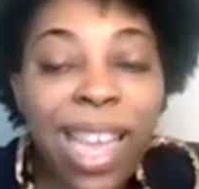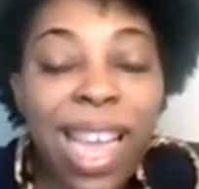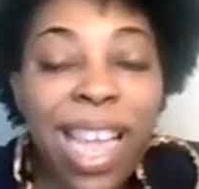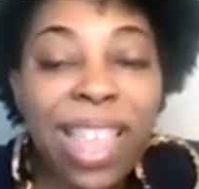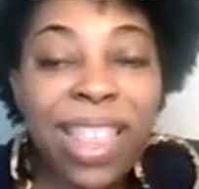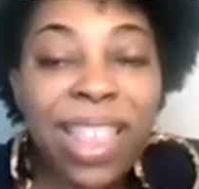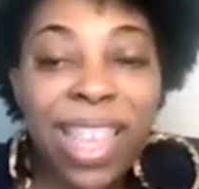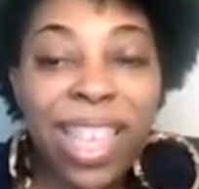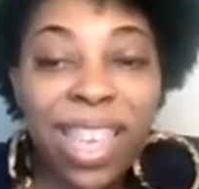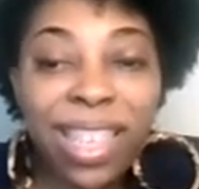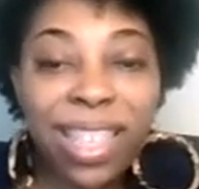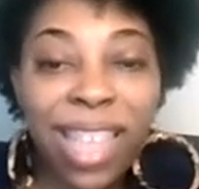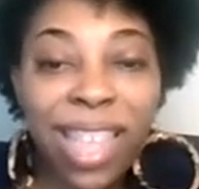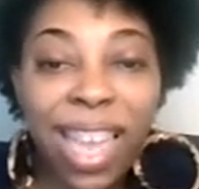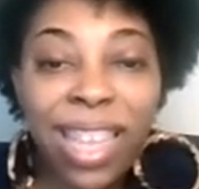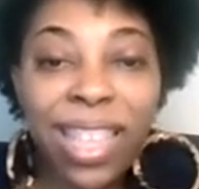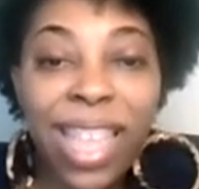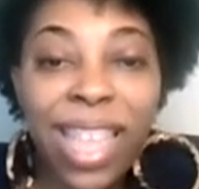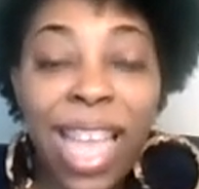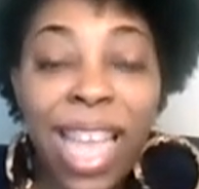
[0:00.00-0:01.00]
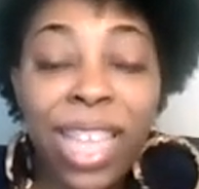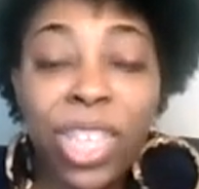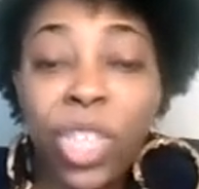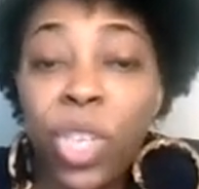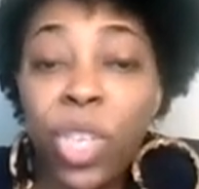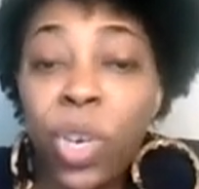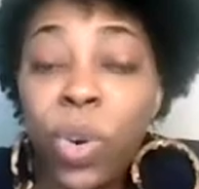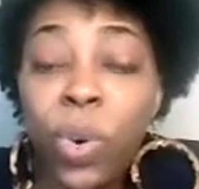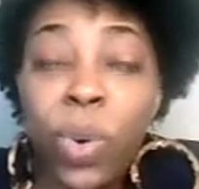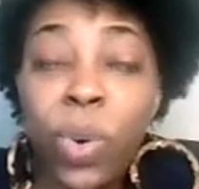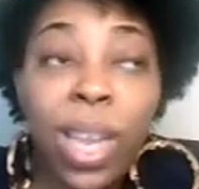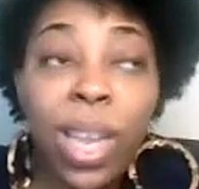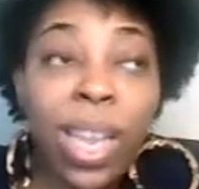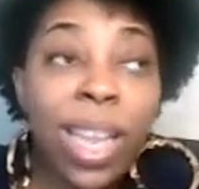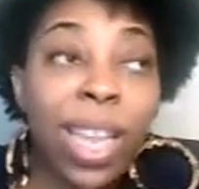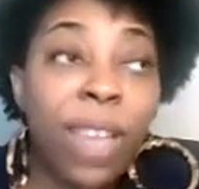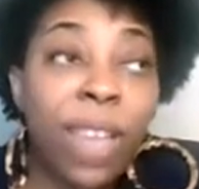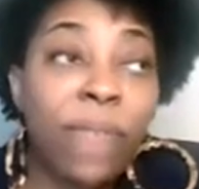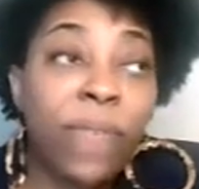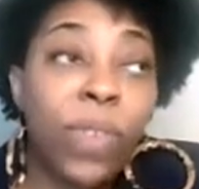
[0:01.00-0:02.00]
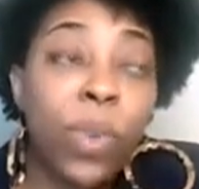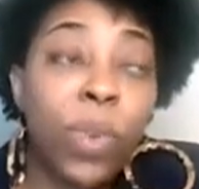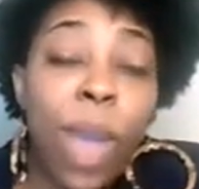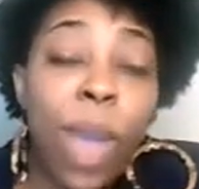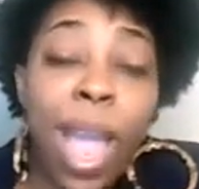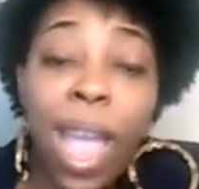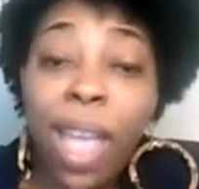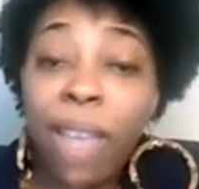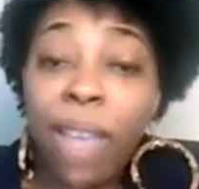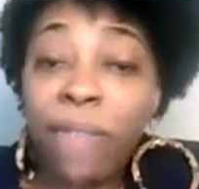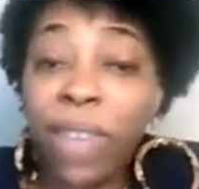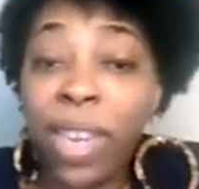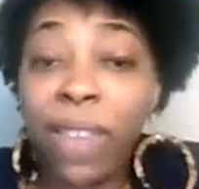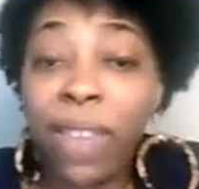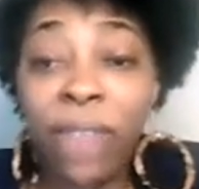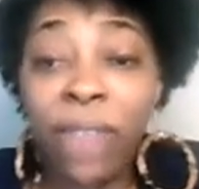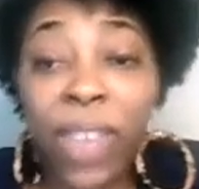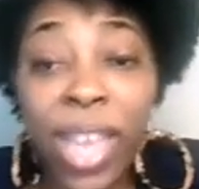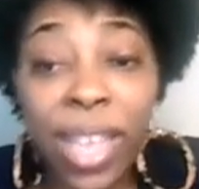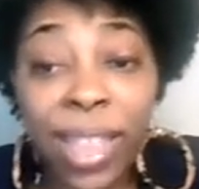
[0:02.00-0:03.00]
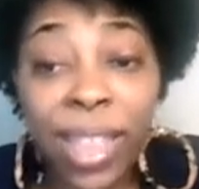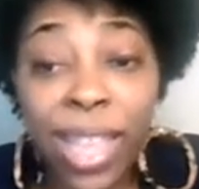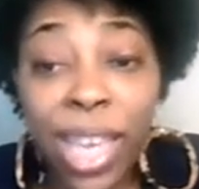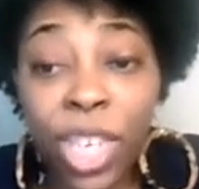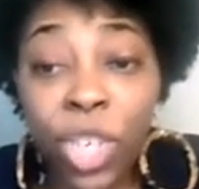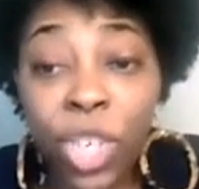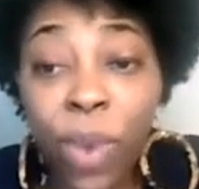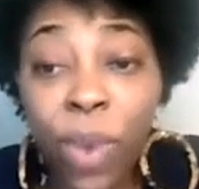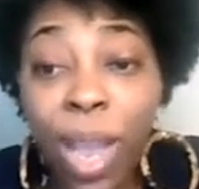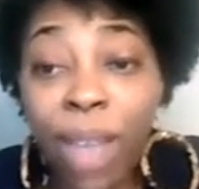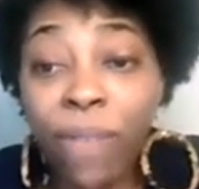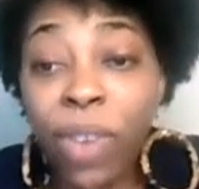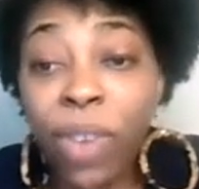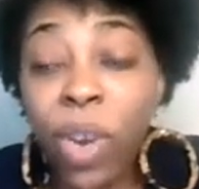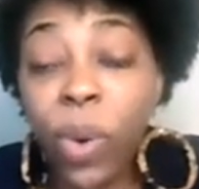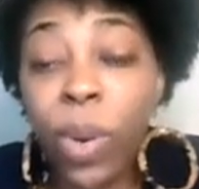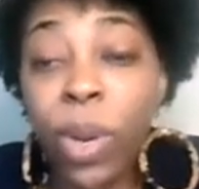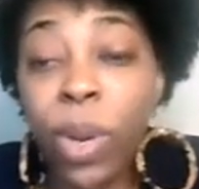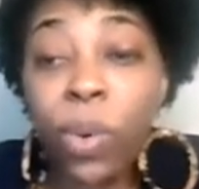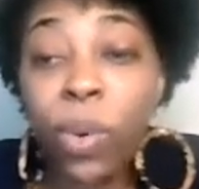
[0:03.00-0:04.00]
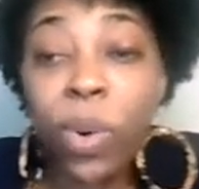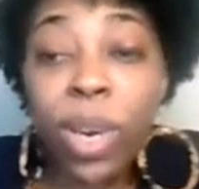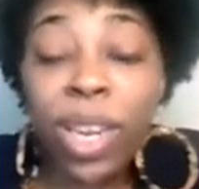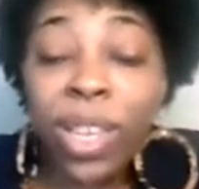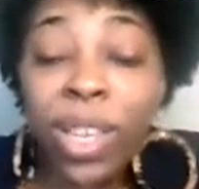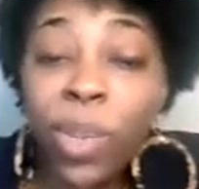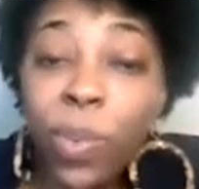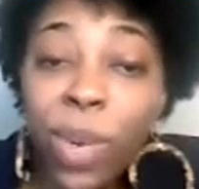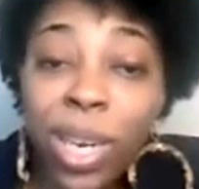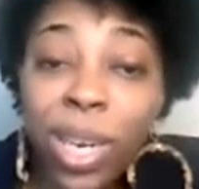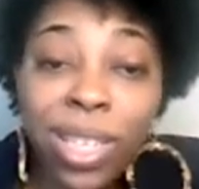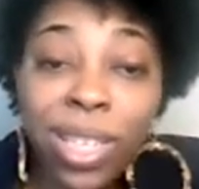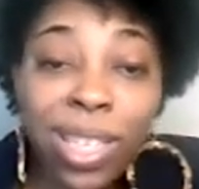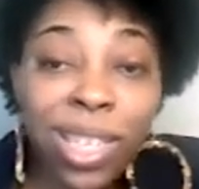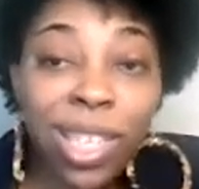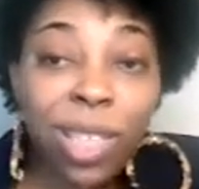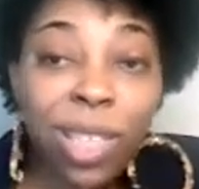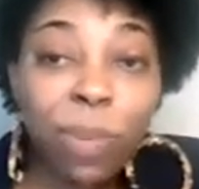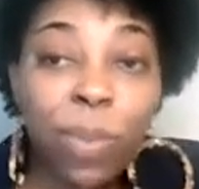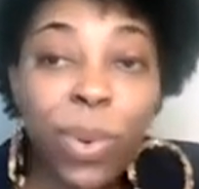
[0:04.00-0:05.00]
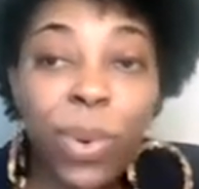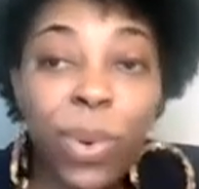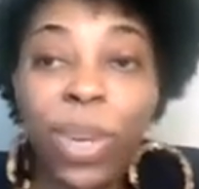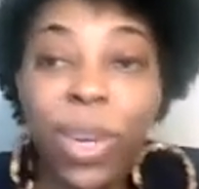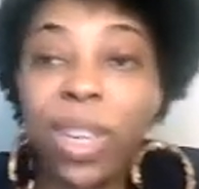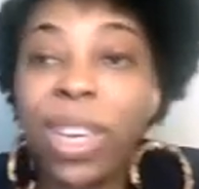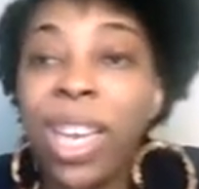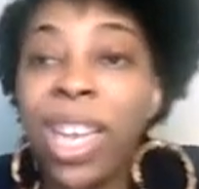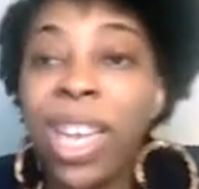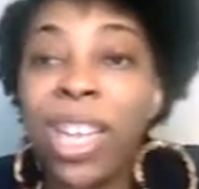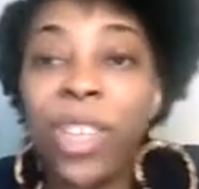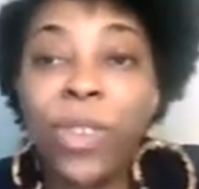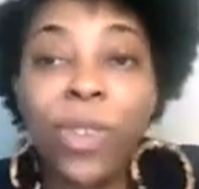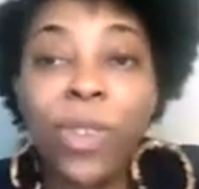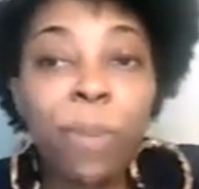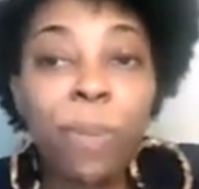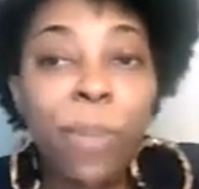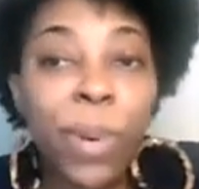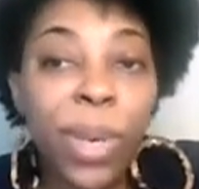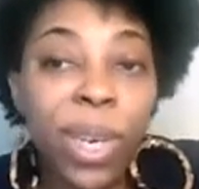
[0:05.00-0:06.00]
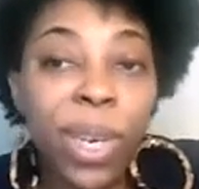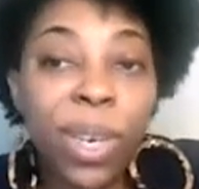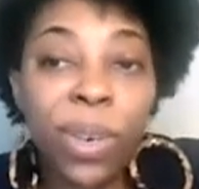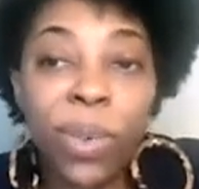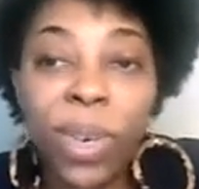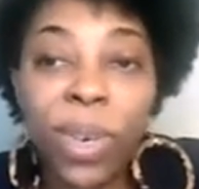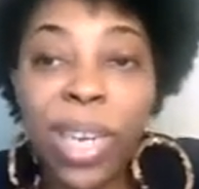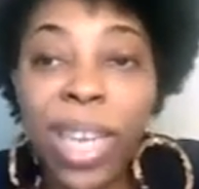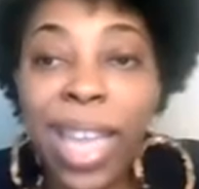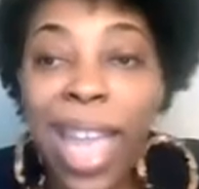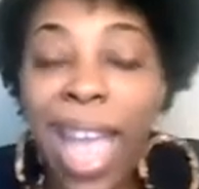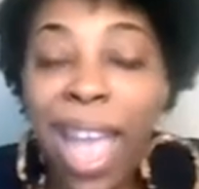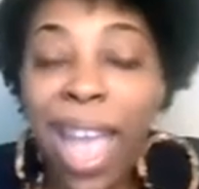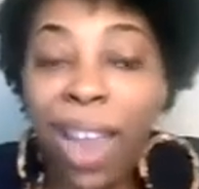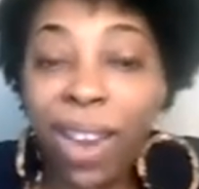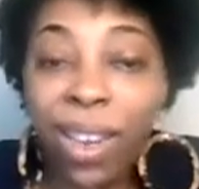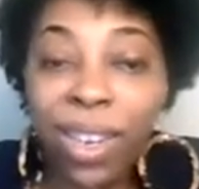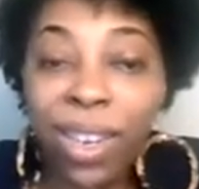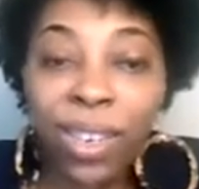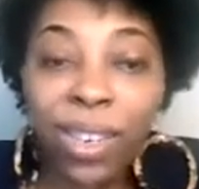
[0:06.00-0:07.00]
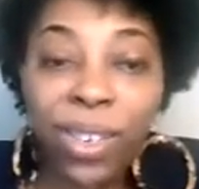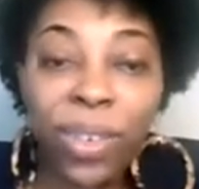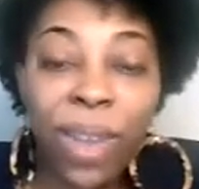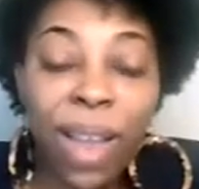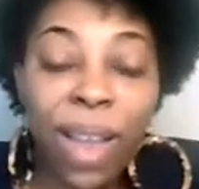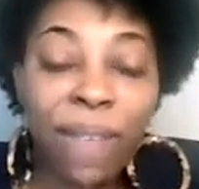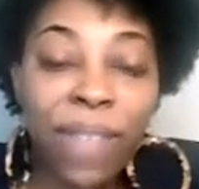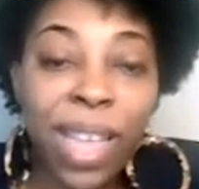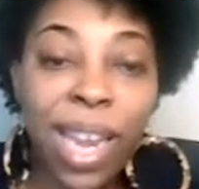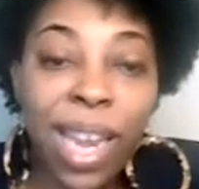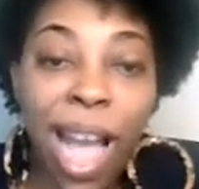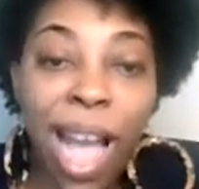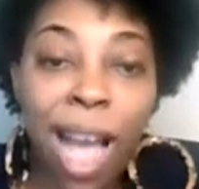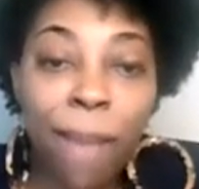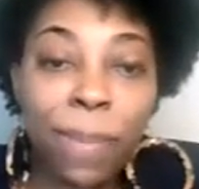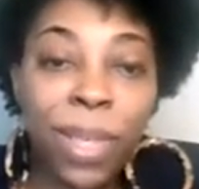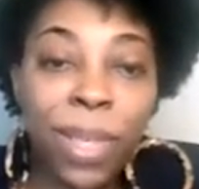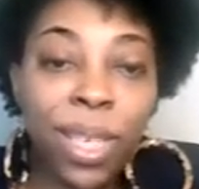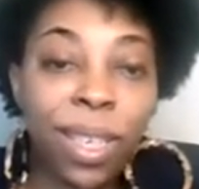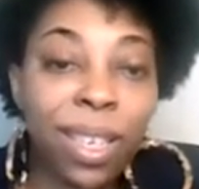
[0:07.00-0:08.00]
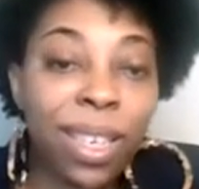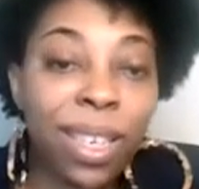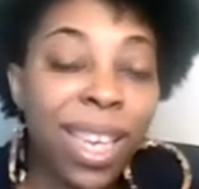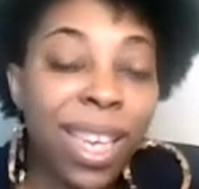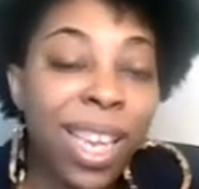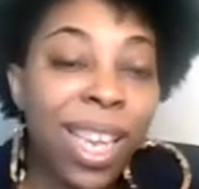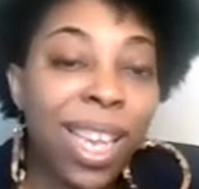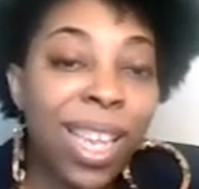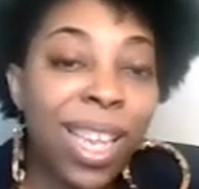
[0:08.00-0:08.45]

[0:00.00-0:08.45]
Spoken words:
and things like that. So if you have an event that you have going on and you want us to support, you can put it on the calendar. You have that option.